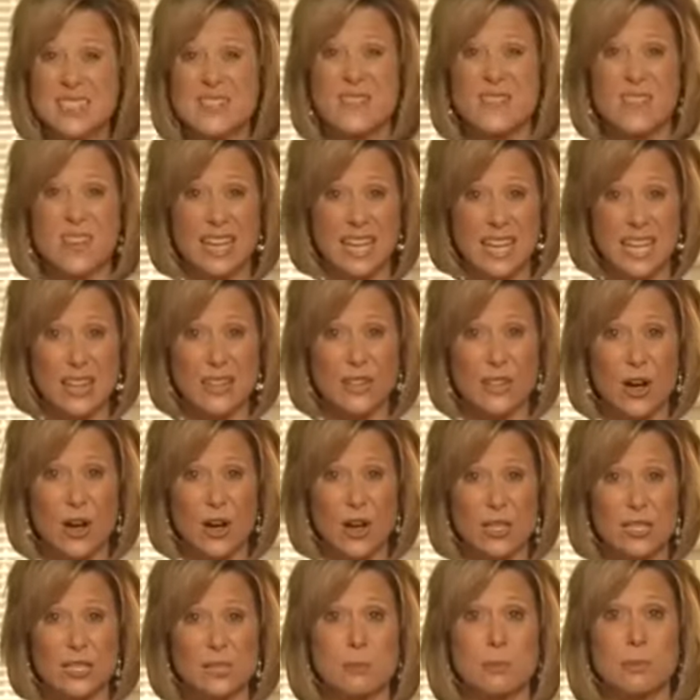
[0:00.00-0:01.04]
defeating
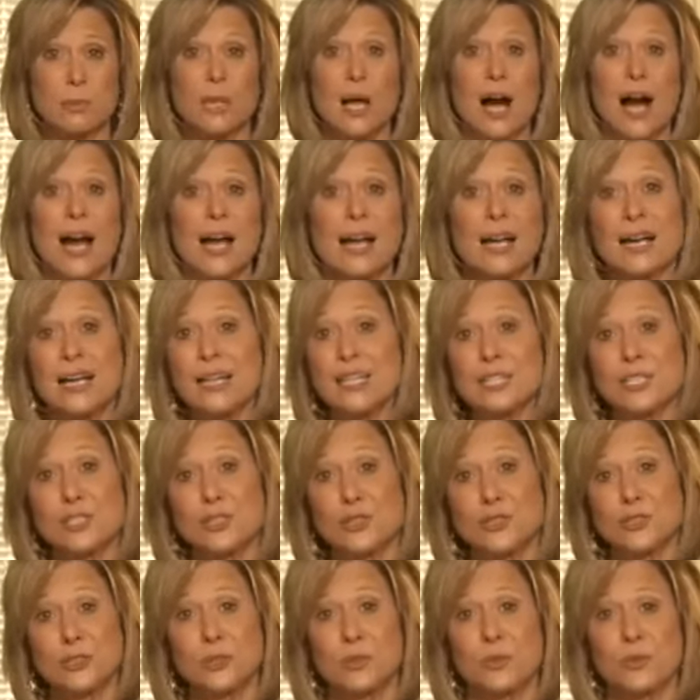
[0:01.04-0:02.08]
thoughts block God's
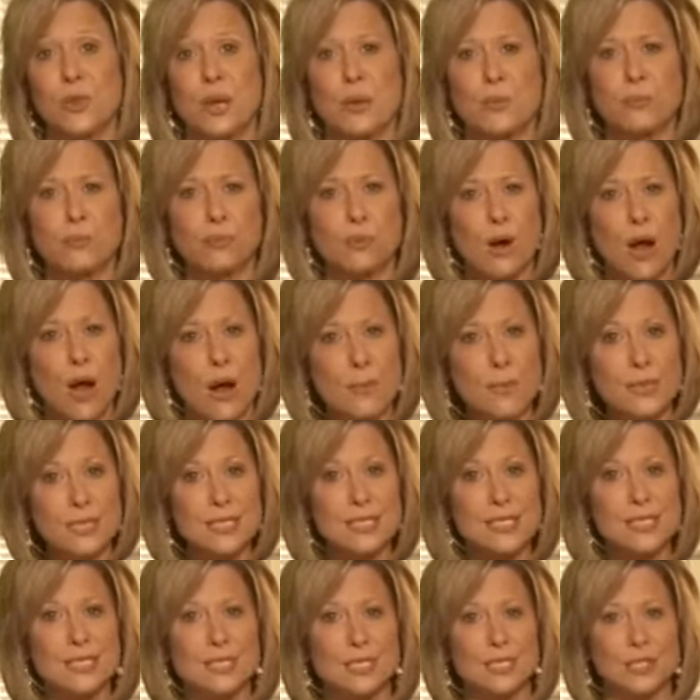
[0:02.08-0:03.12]
truth that
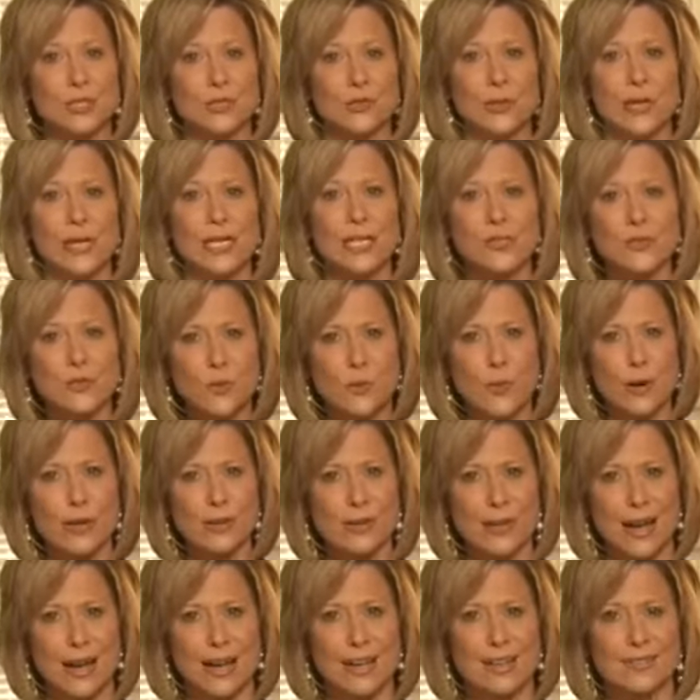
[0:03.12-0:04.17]
promises to transform our
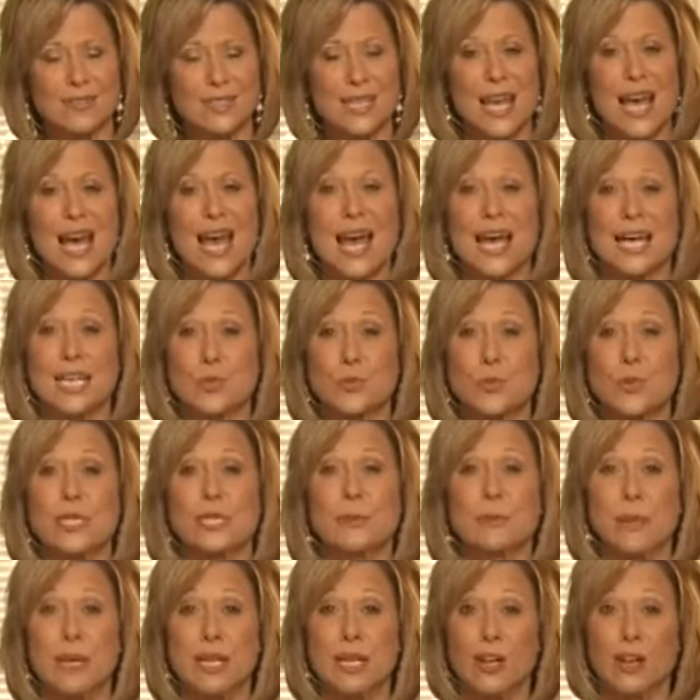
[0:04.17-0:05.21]
lives as we
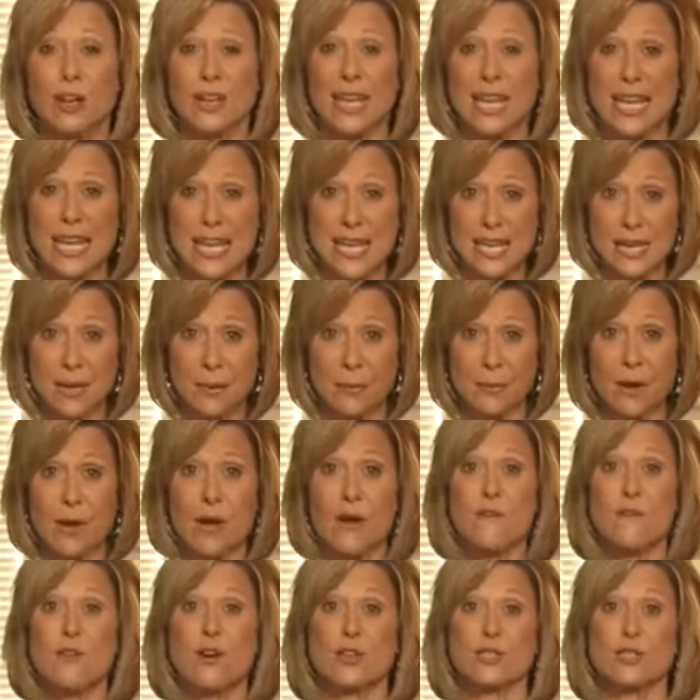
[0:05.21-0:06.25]
depend on Him
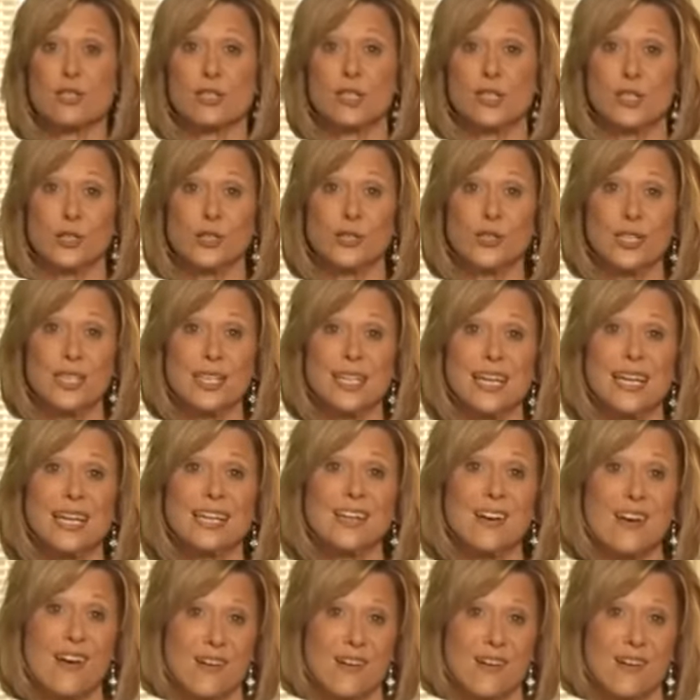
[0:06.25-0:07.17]
for our security and